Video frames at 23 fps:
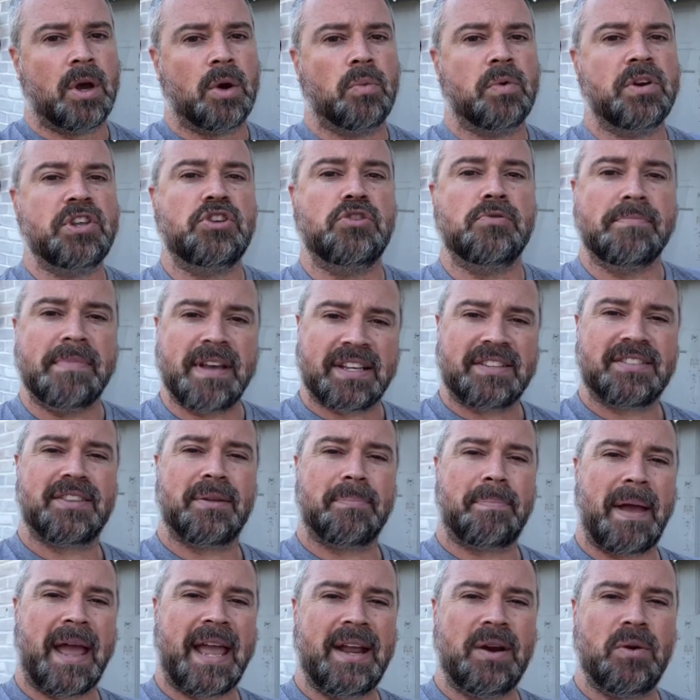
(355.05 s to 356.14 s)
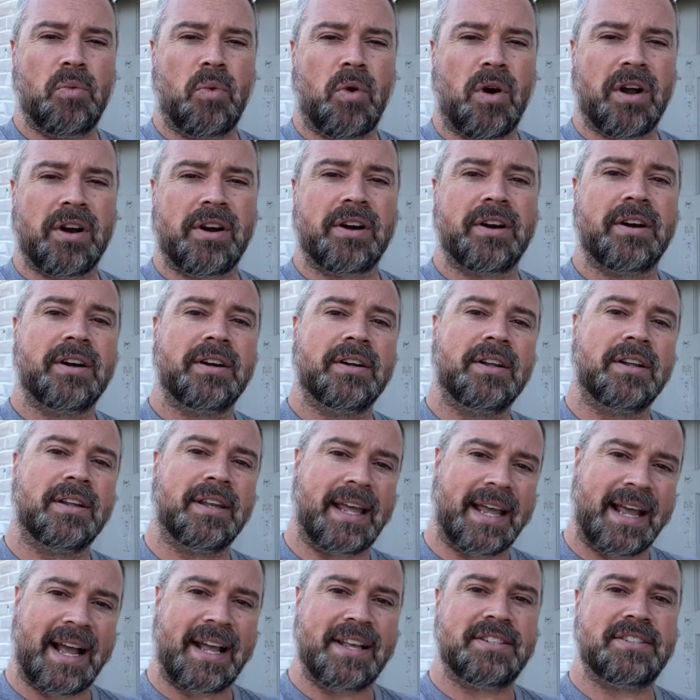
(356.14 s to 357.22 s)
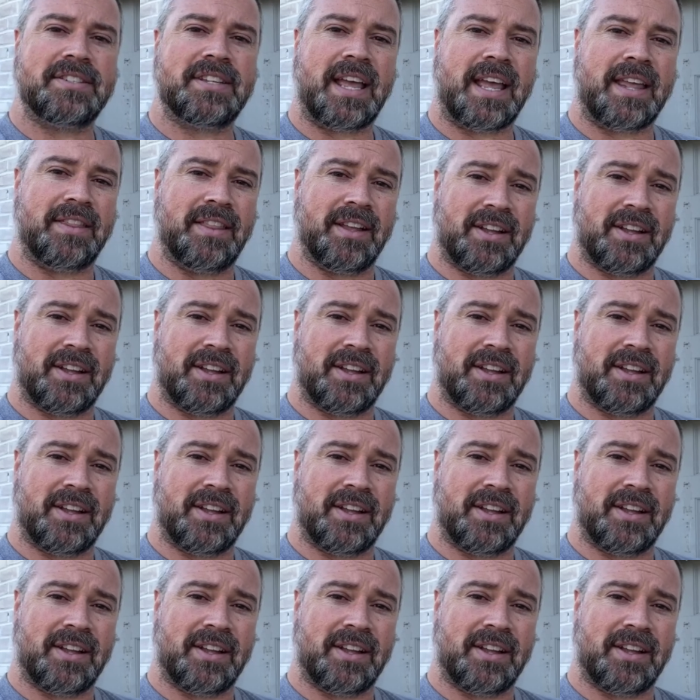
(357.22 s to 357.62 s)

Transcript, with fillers: when you mix the paint and water, like I said,